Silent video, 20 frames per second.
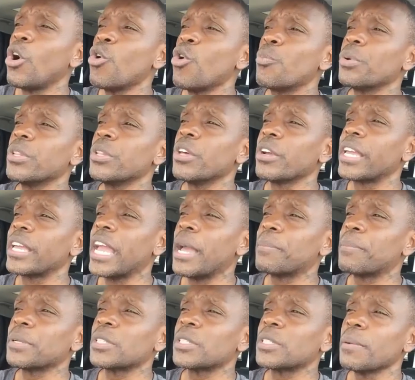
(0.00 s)
open their
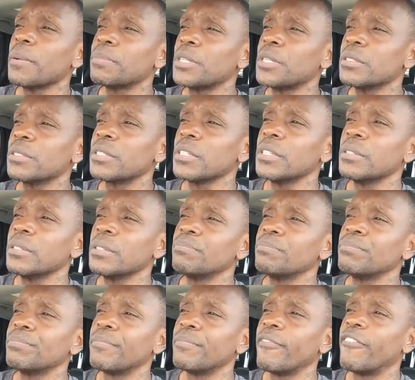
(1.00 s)
campus up to to
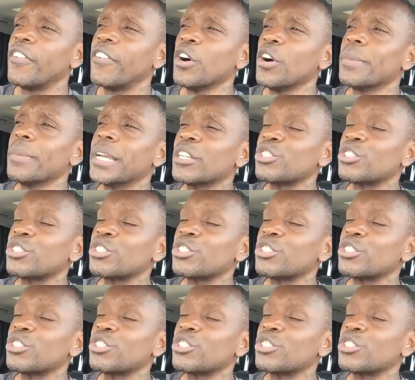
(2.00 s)
filming.